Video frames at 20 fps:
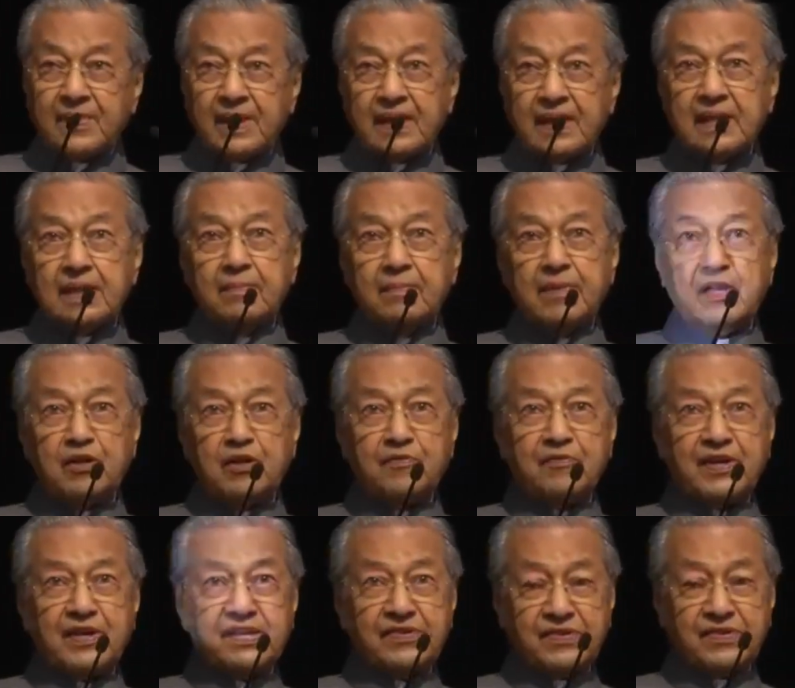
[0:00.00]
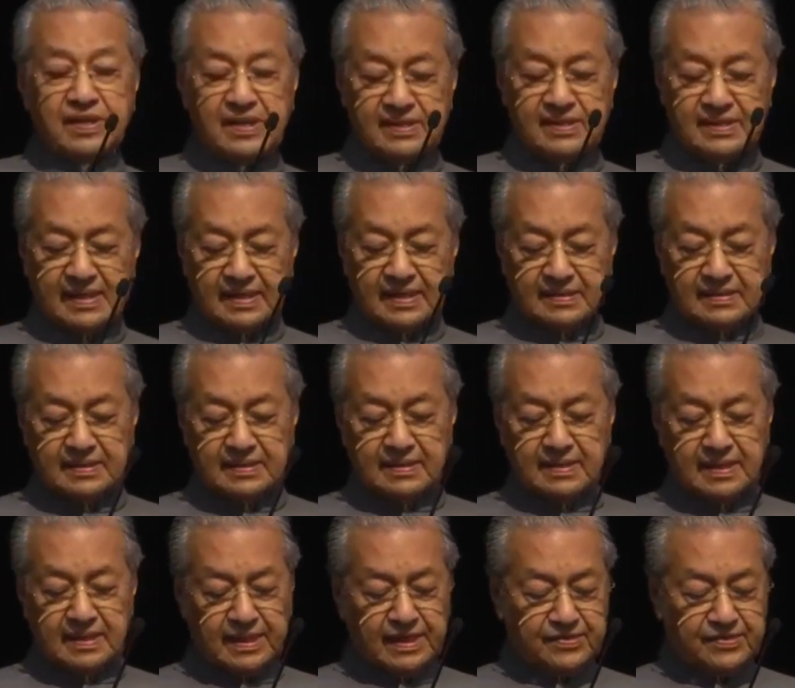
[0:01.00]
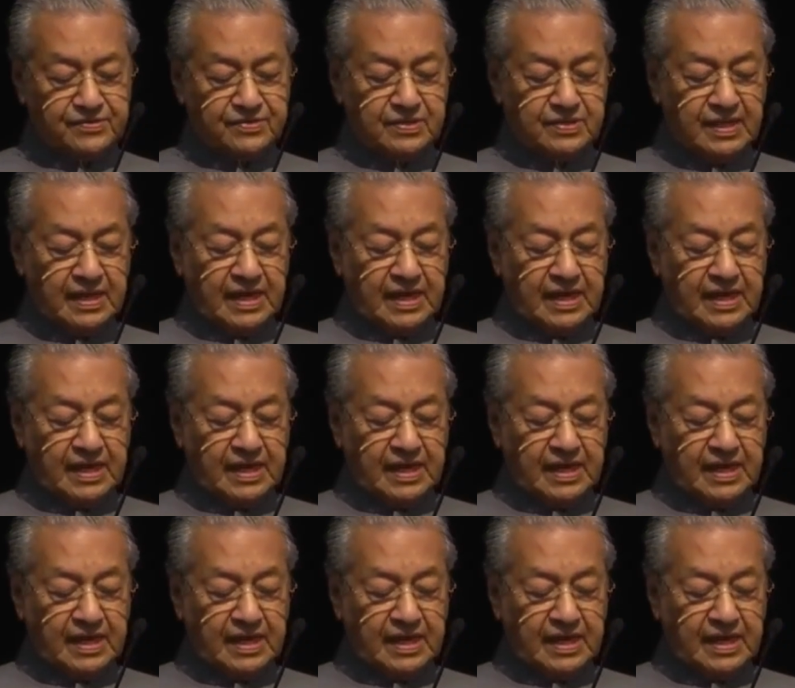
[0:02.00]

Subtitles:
the manufacturing sector has